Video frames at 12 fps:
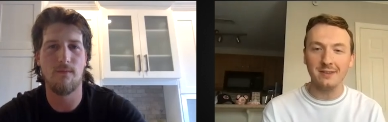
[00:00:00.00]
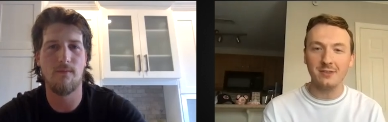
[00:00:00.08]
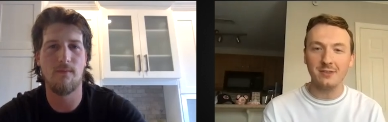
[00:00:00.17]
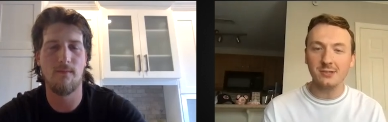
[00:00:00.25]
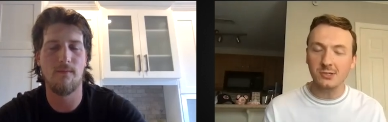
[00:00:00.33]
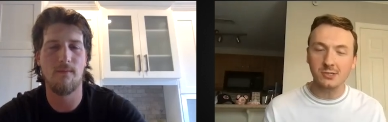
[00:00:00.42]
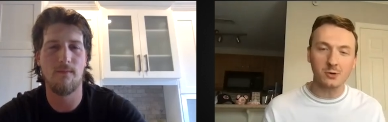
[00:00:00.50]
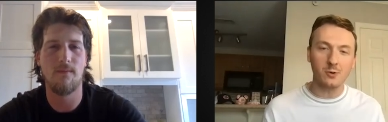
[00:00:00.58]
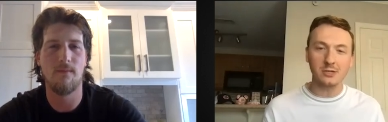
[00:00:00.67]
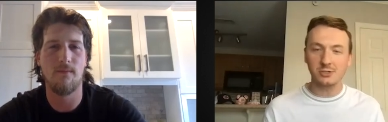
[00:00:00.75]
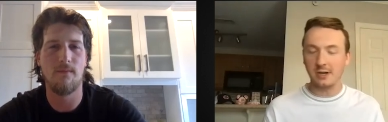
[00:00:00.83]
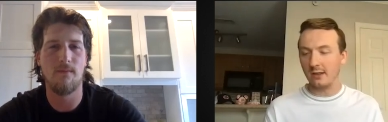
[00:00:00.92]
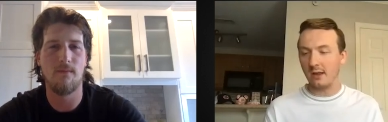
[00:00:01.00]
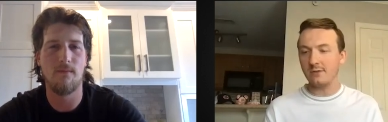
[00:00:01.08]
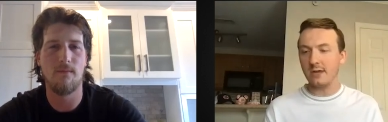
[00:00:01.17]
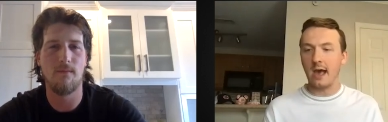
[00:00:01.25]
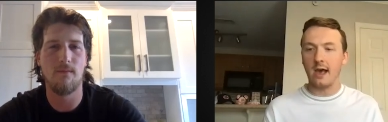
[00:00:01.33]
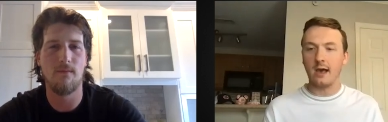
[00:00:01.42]
Speaker 1: This is a question I love to
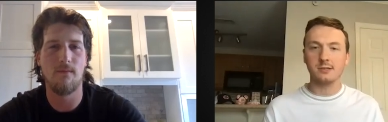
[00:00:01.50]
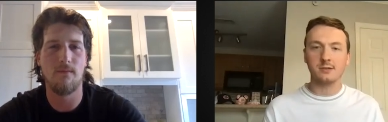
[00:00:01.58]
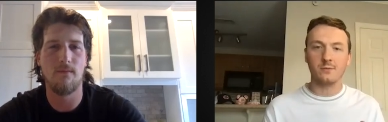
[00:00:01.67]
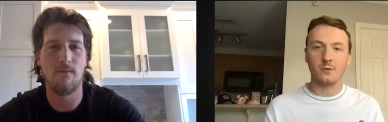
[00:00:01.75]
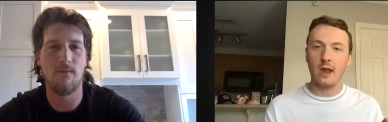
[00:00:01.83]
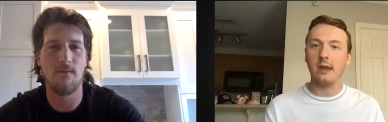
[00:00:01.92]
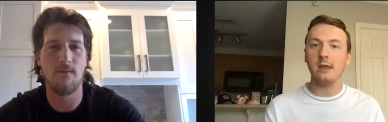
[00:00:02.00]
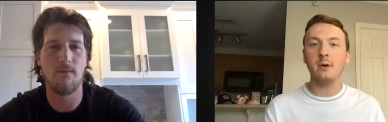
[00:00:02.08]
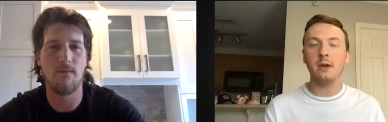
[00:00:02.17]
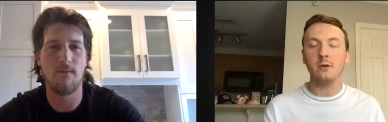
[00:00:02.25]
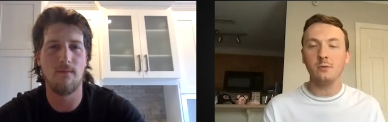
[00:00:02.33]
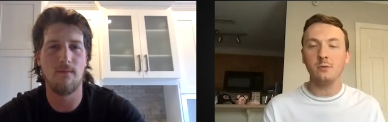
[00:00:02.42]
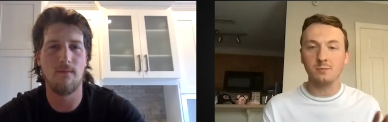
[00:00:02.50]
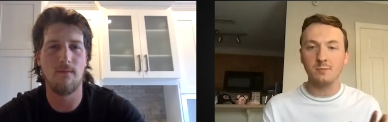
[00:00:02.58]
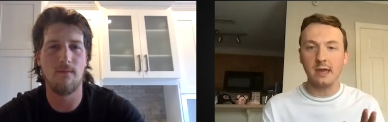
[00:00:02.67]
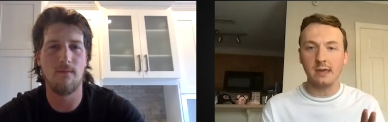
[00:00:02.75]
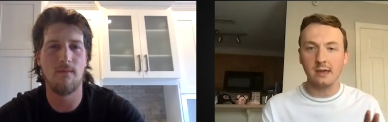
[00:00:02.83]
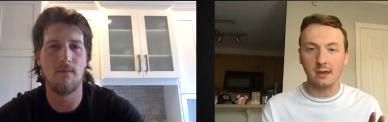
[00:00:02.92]
ask for anybody who's
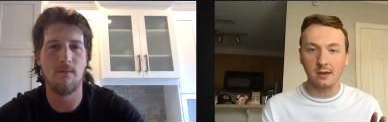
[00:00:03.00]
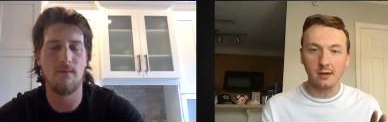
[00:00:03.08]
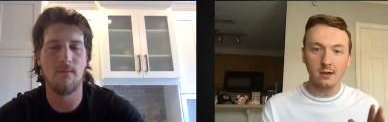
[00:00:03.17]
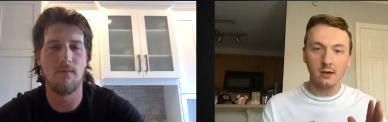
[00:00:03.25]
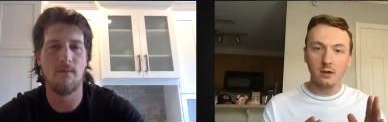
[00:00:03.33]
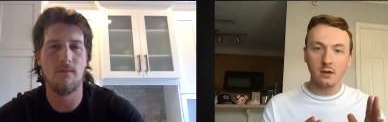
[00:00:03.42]
making